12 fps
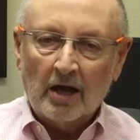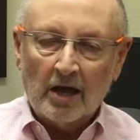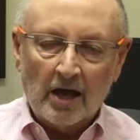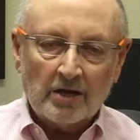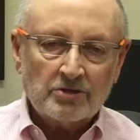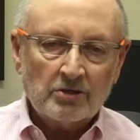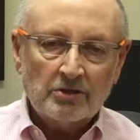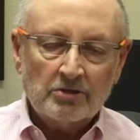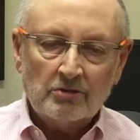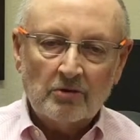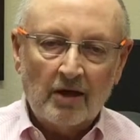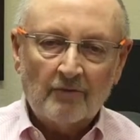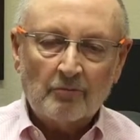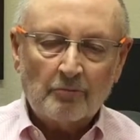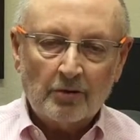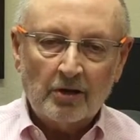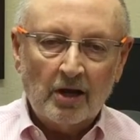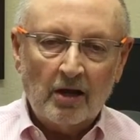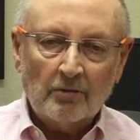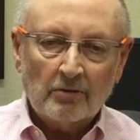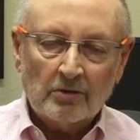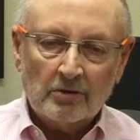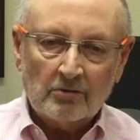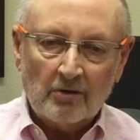I actually do have a
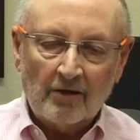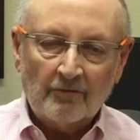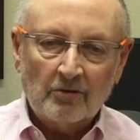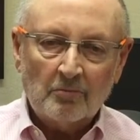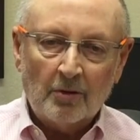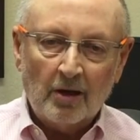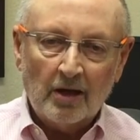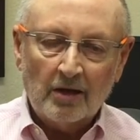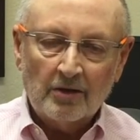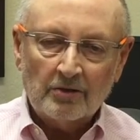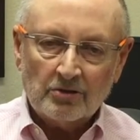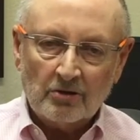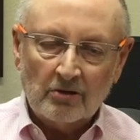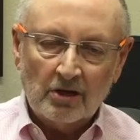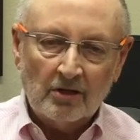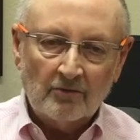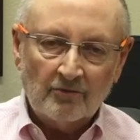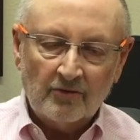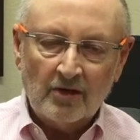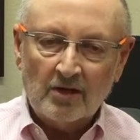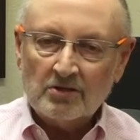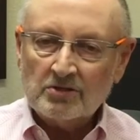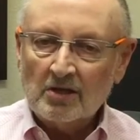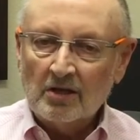printout drafted by an attorney in
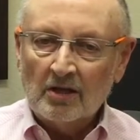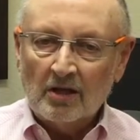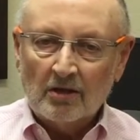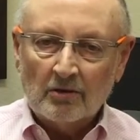Phoenix